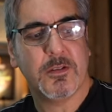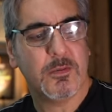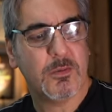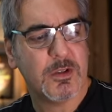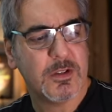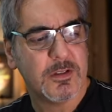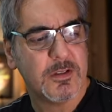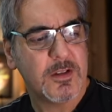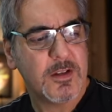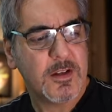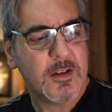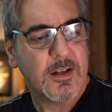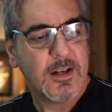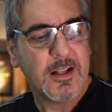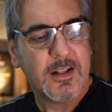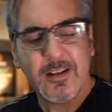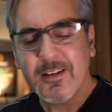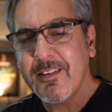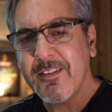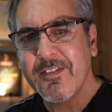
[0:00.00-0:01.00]
Well,
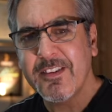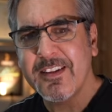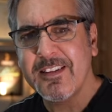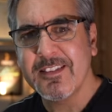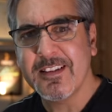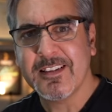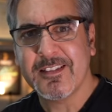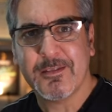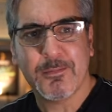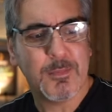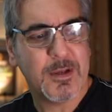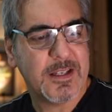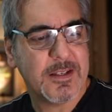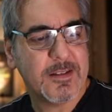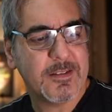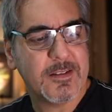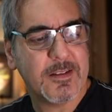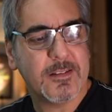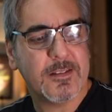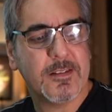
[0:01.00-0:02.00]
a lot of things doesn't make
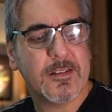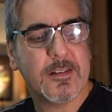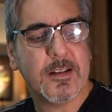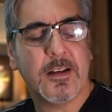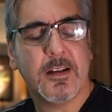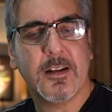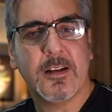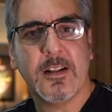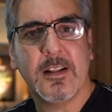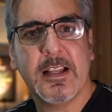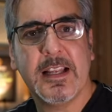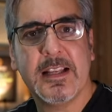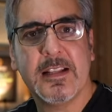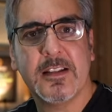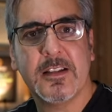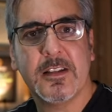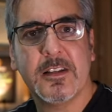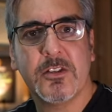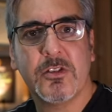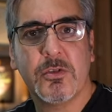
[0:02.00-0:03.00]
sense
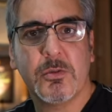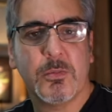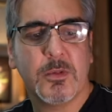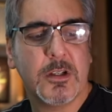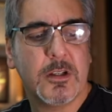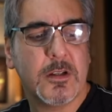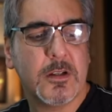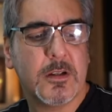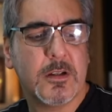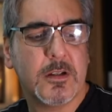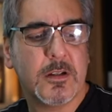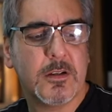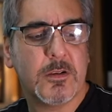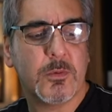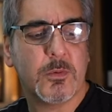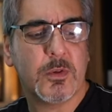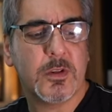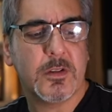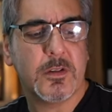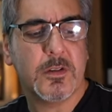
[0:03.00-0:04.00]
lately to me
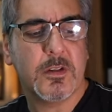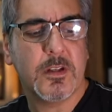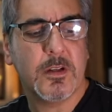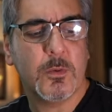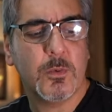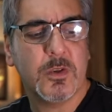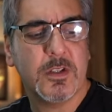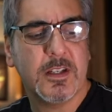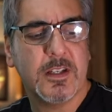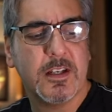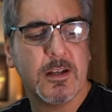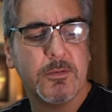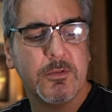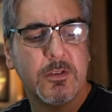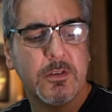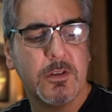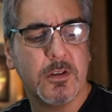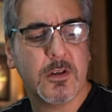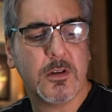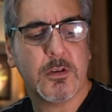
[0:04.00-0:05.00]
when it comes
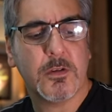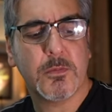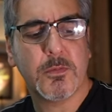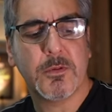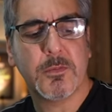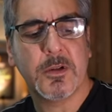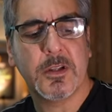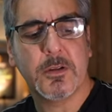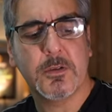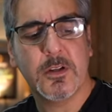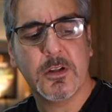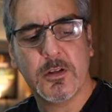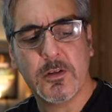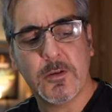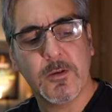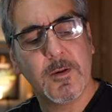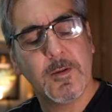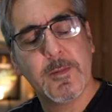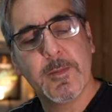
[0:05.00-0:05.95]
to the government. You know,